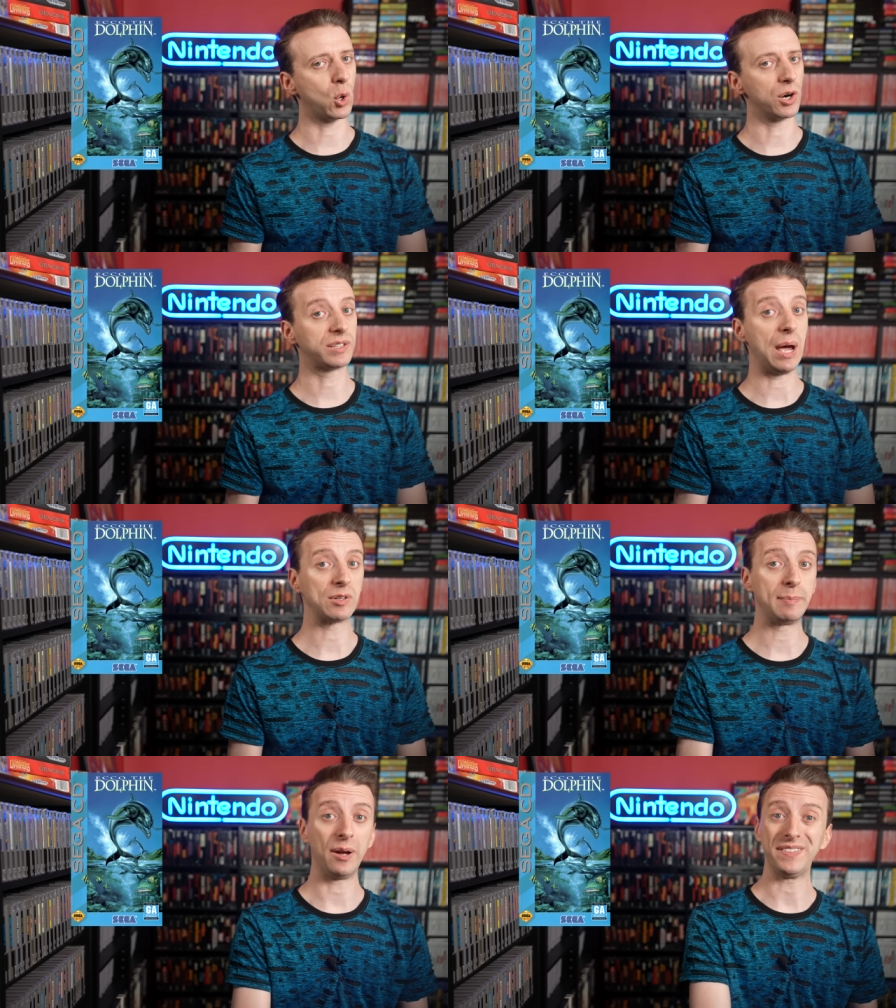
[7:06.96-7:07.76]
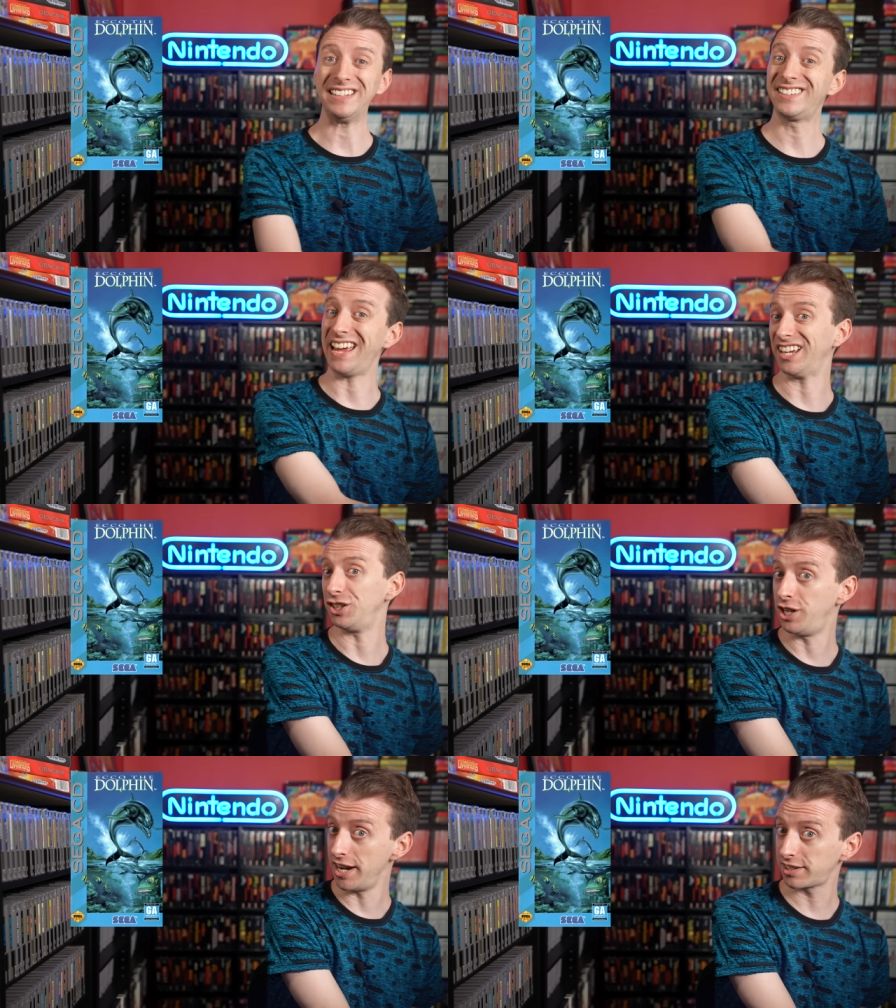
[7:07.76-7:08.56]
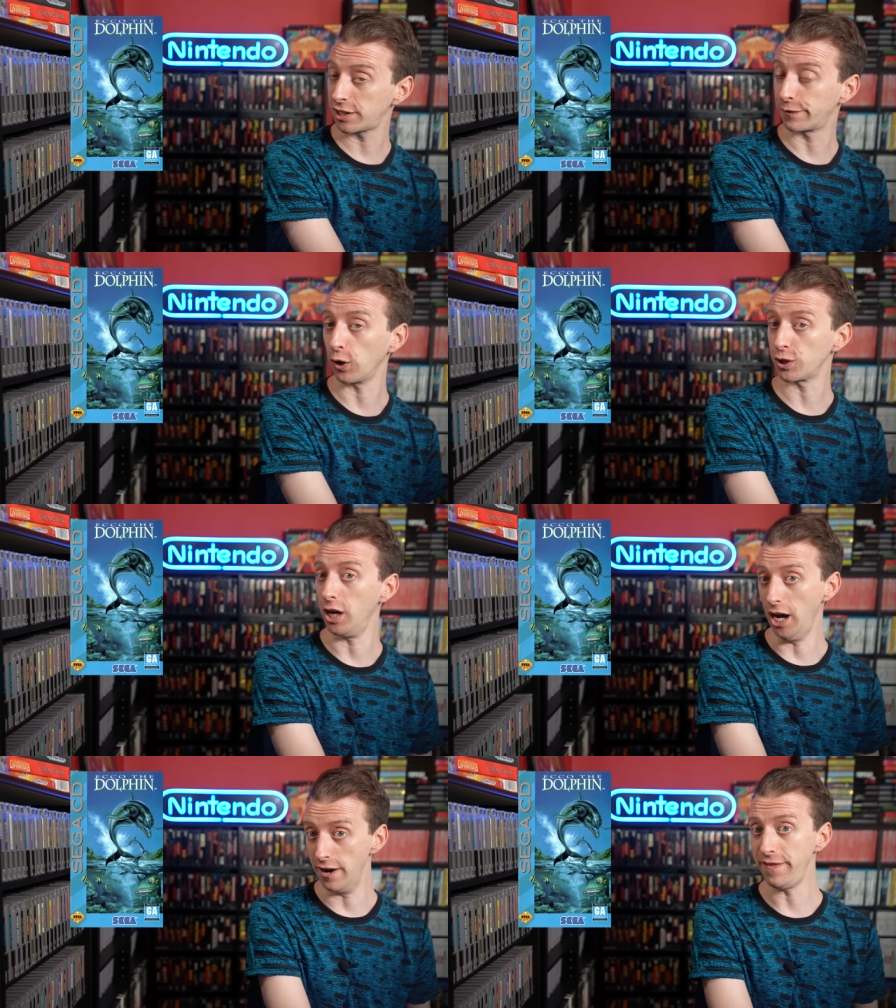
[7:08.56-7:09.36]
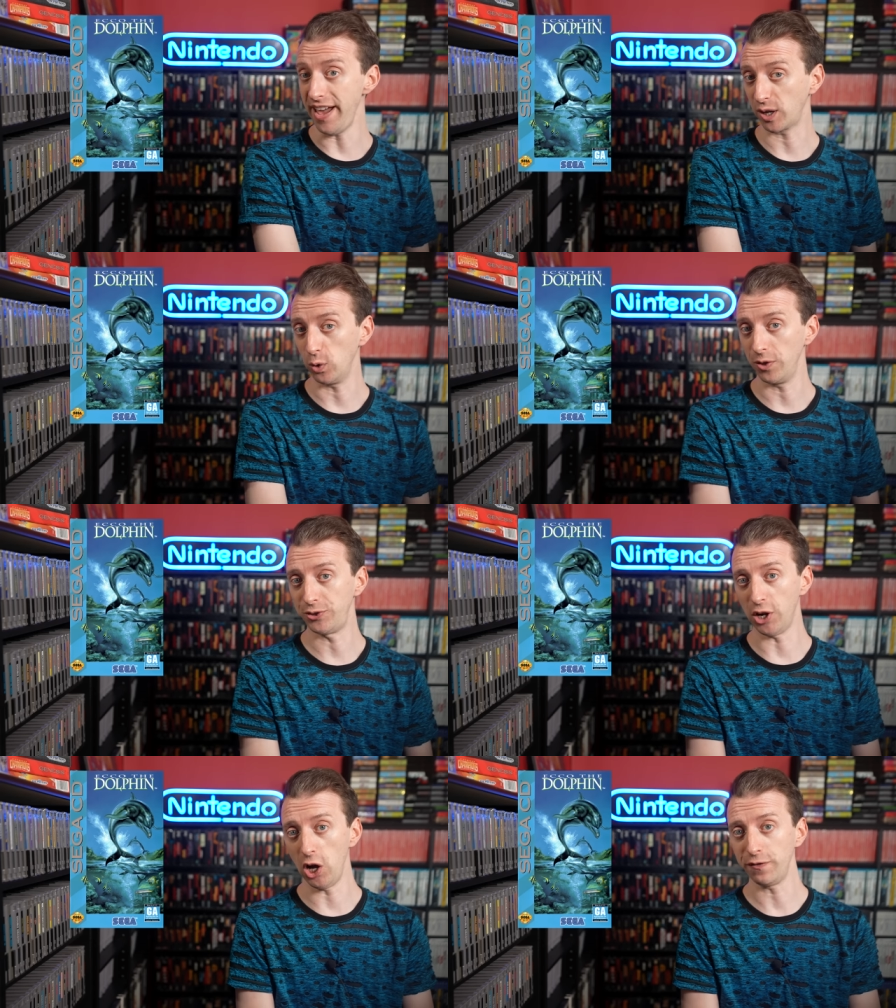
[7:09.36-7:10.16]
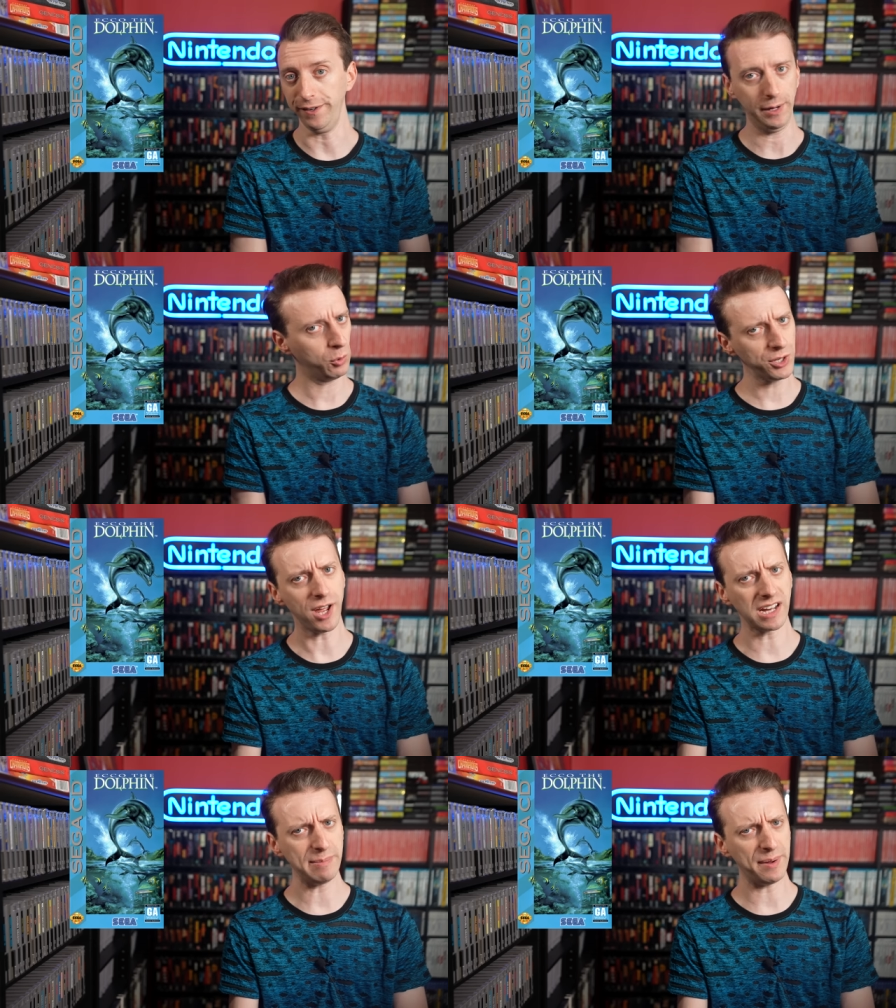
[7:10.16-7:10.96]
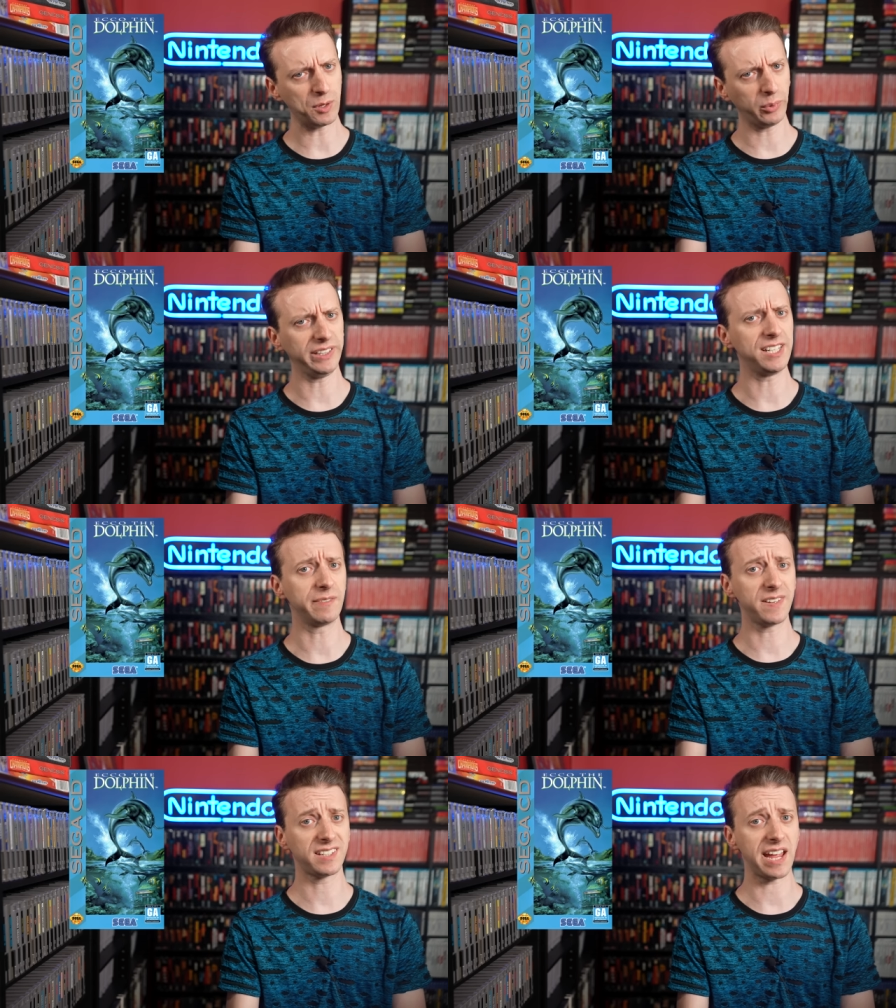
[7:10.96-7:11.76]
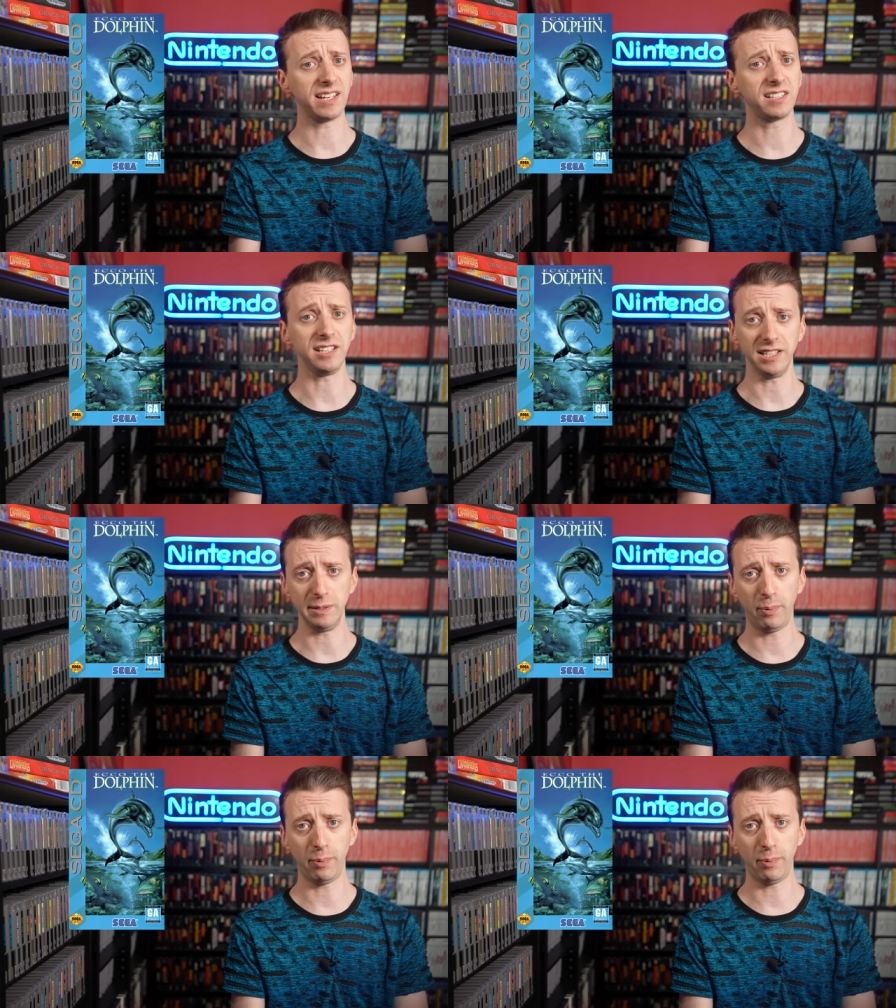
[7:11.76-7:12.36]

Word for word: course, that was about the Sega Genesis version of Ecco the Dolphin, and we're talking about the release of the Sega CD